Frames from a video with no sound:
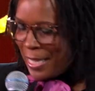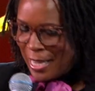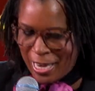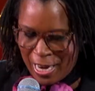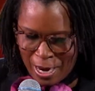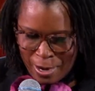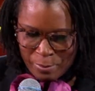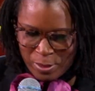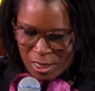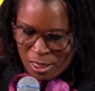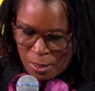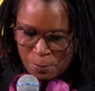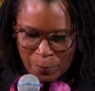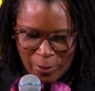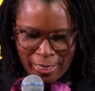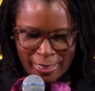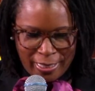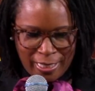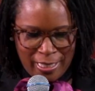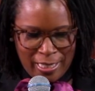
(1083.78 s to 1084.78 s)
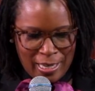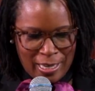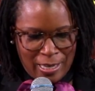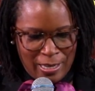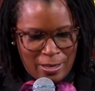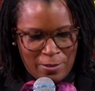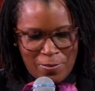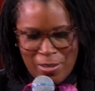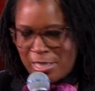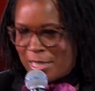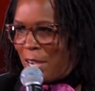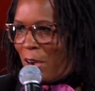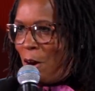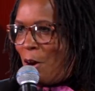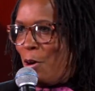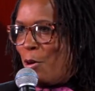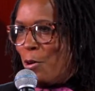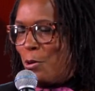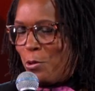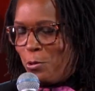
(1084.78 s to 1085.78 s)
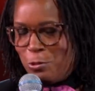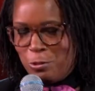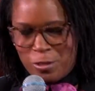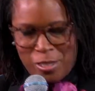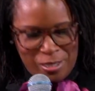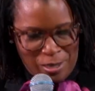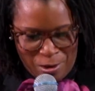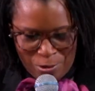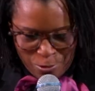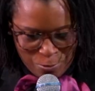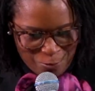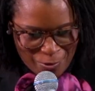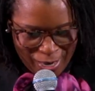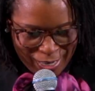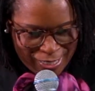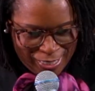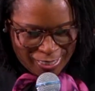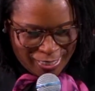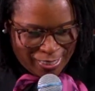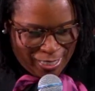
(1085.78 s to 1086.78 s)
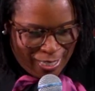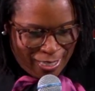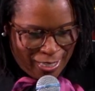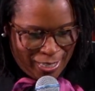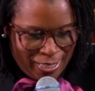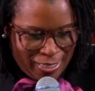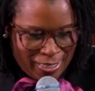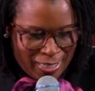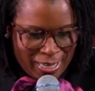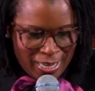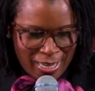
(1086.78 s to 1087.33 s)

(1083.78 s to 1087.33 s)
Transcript: that I'm speaking of, as an old songwriter said,